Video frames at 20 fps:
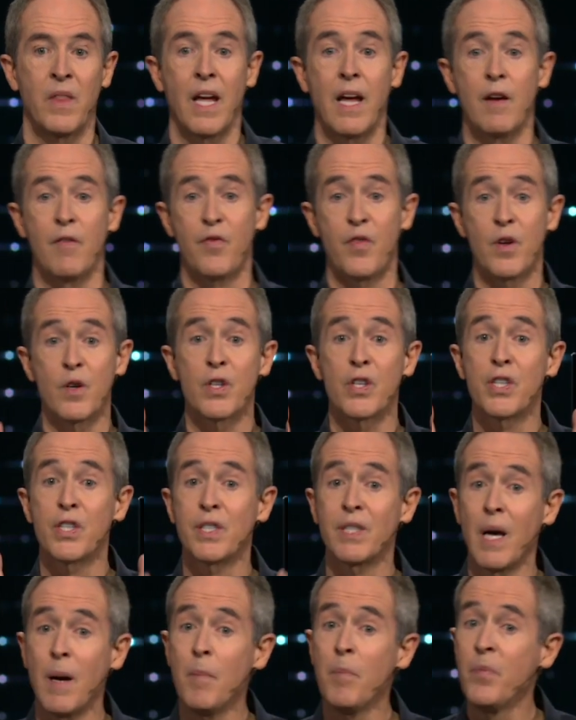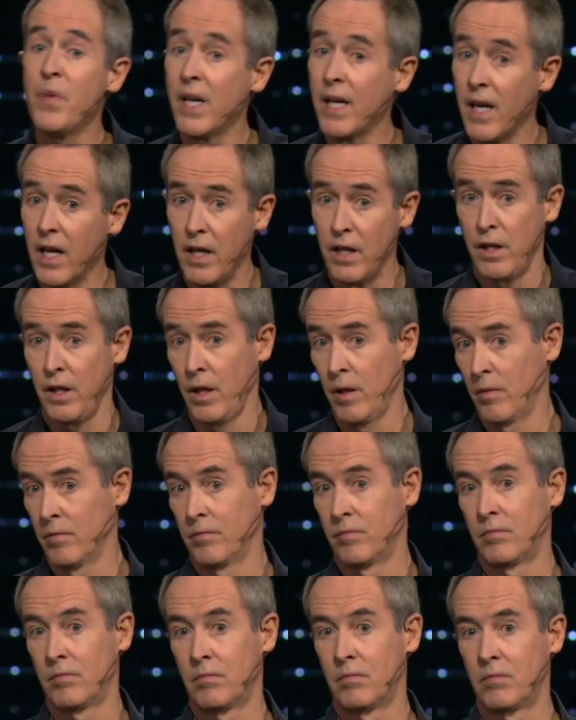If there's something in you,
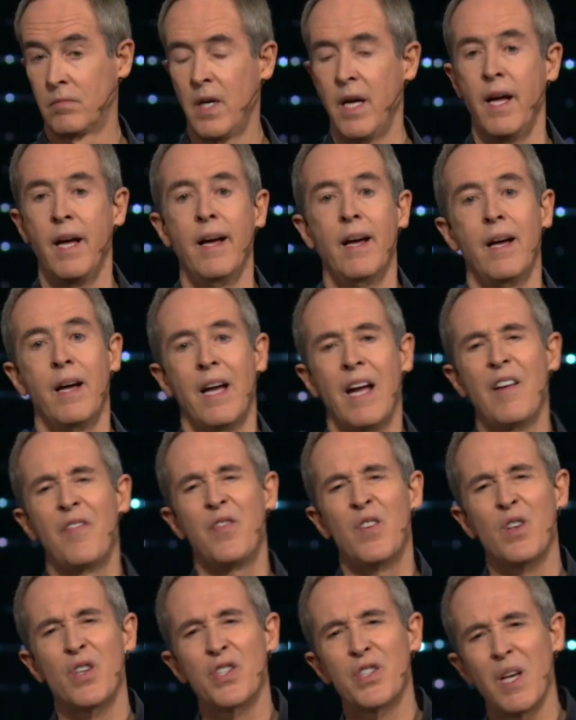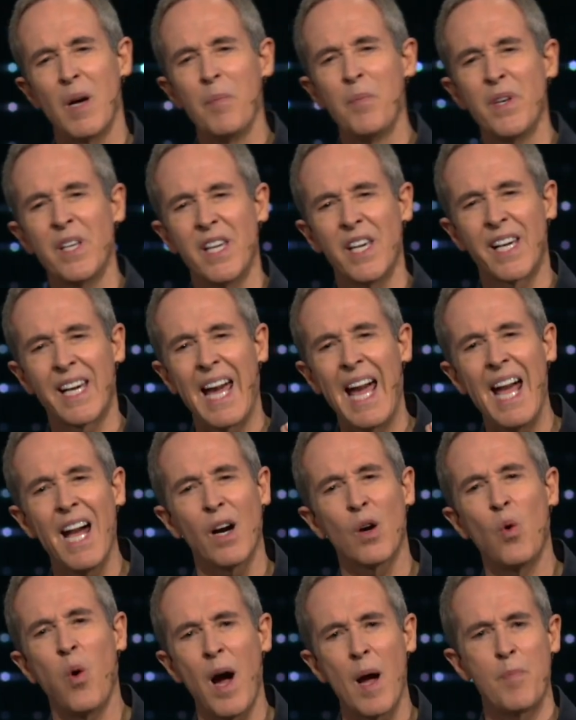if there's something you
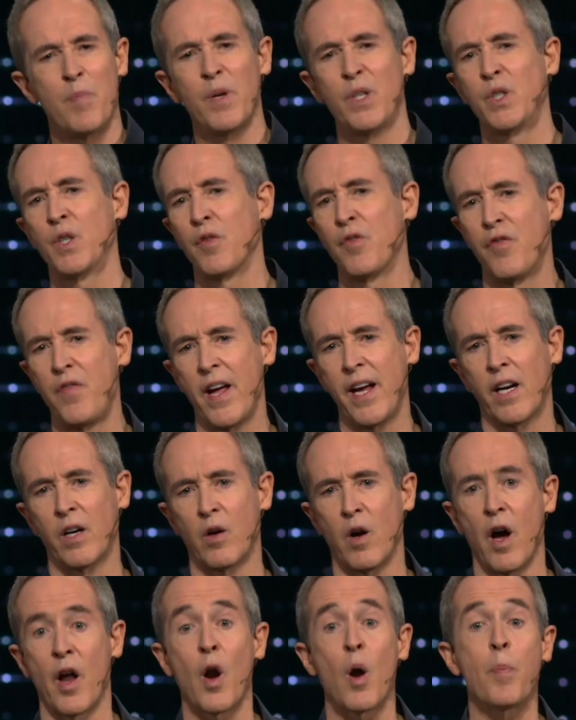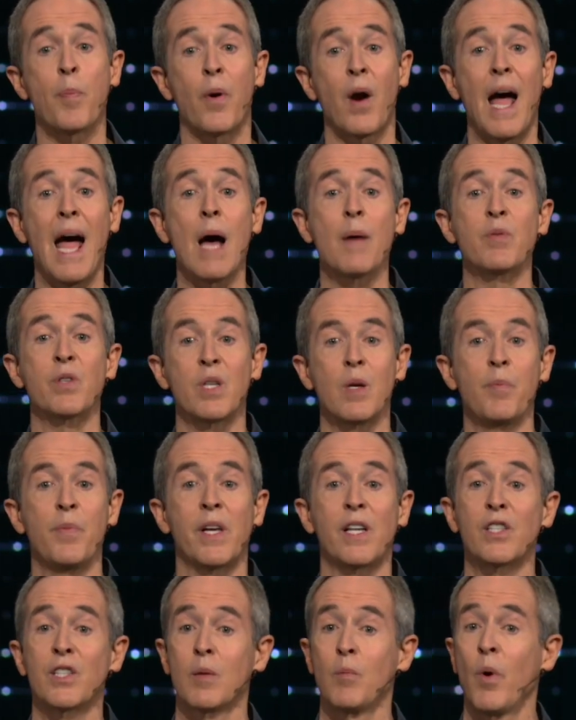can't quite put your finger on, or perhaps
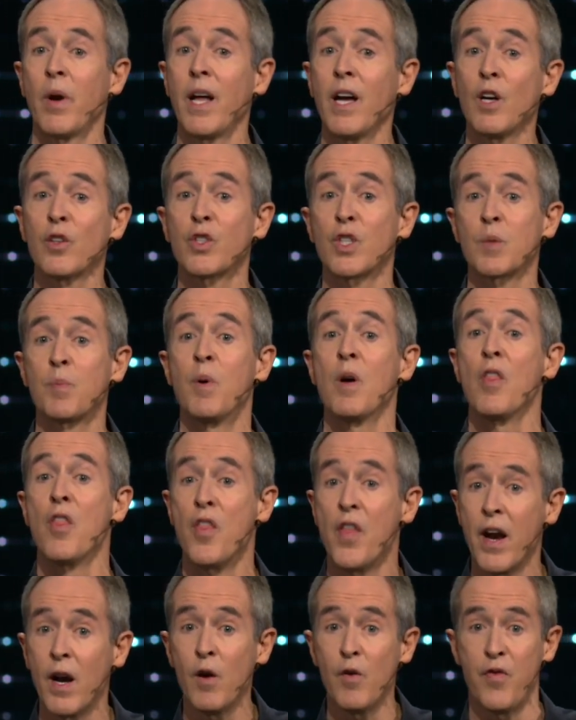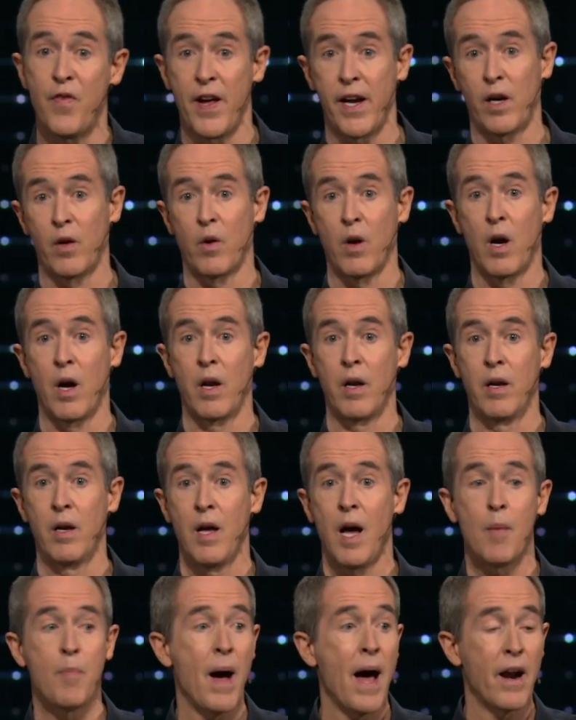something someone else has put their finger on
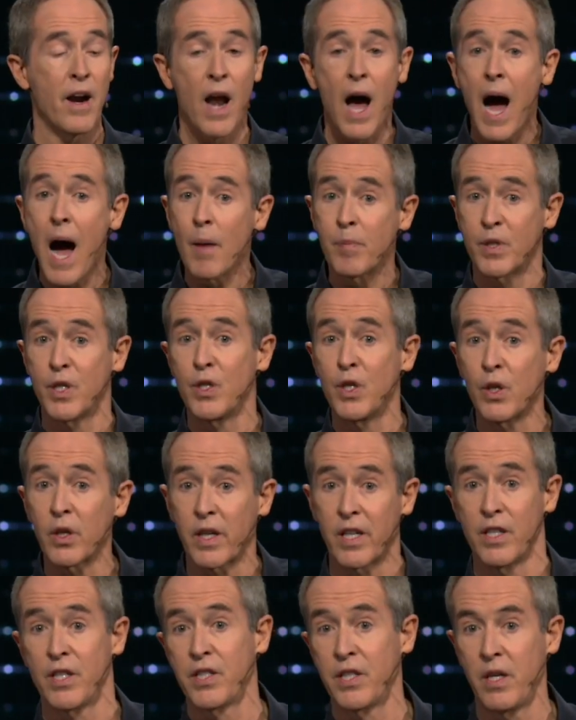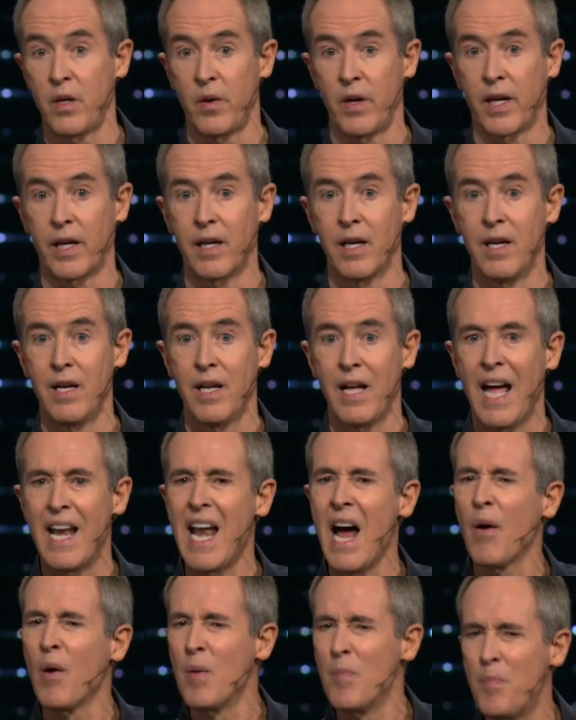about an option you're considering, and
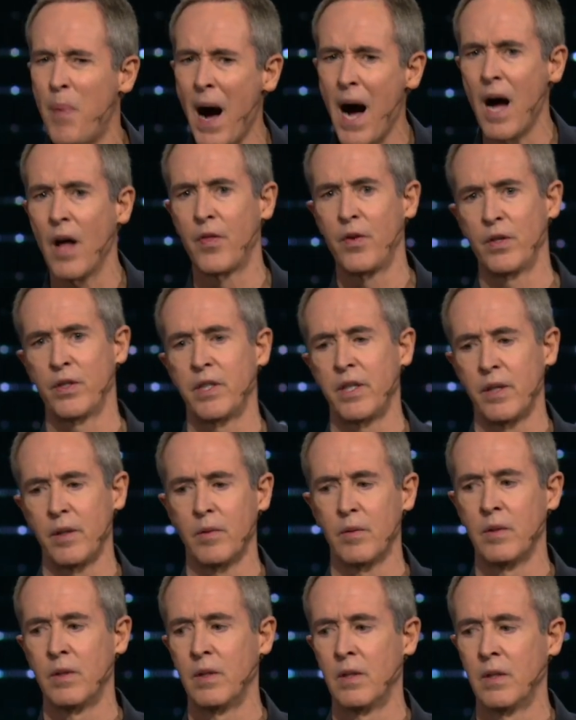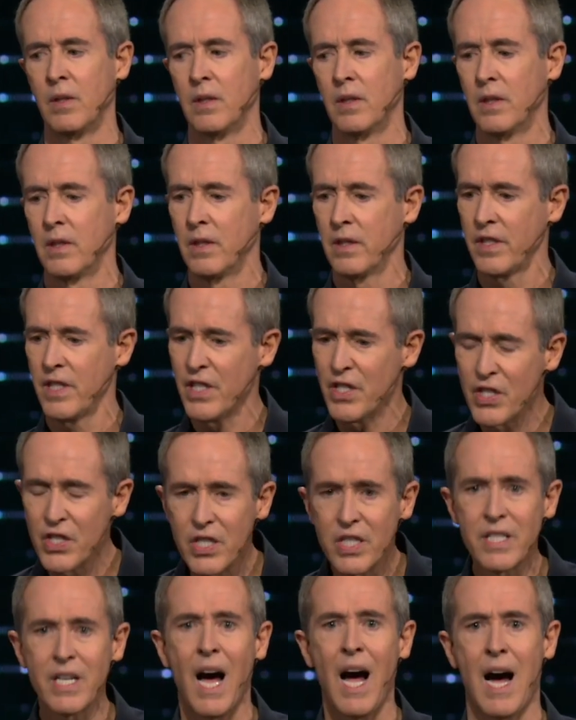now it bothers you, just
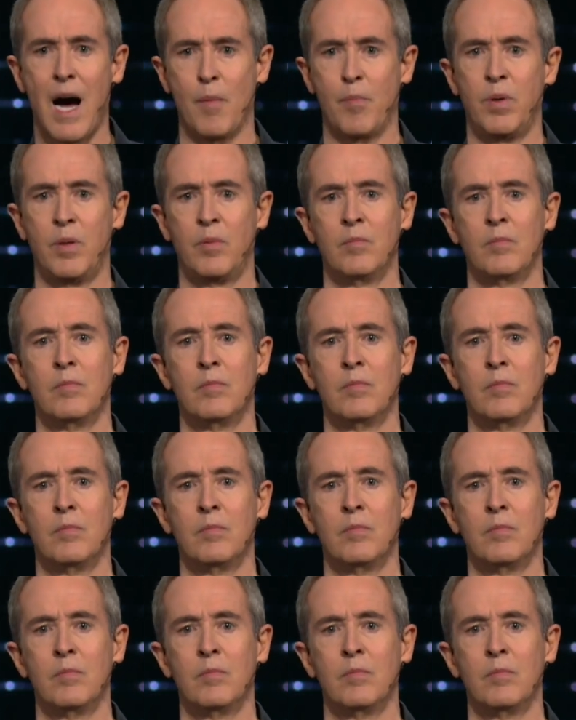stop.